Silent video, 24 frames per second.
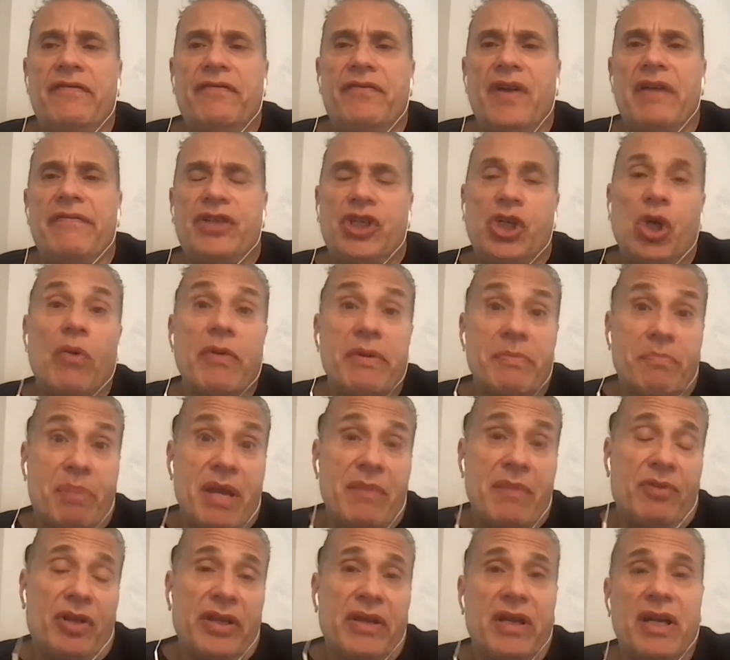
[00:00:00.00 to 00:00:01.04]
showing
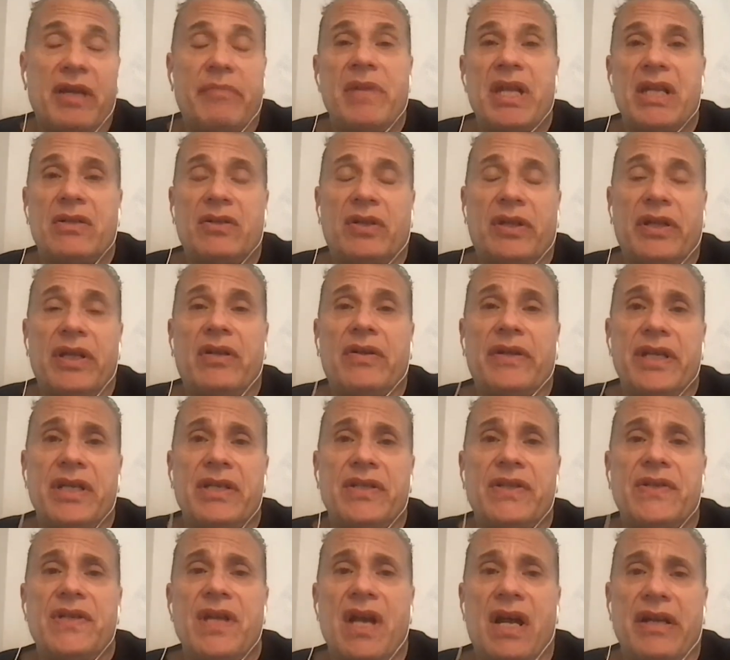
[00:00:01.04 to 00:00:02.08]
people that a mental
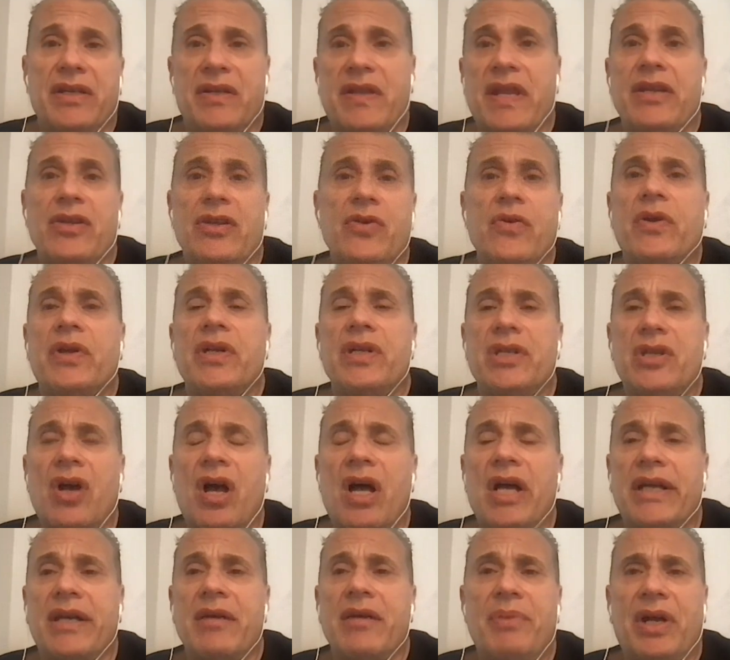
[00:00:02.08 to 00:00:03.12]
illness, that you can
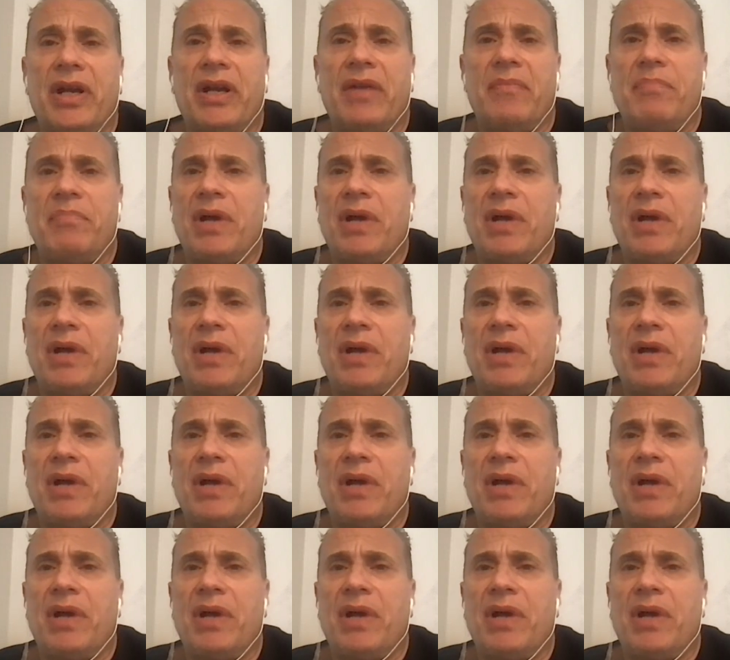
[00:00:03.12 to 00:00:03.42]
talk about it.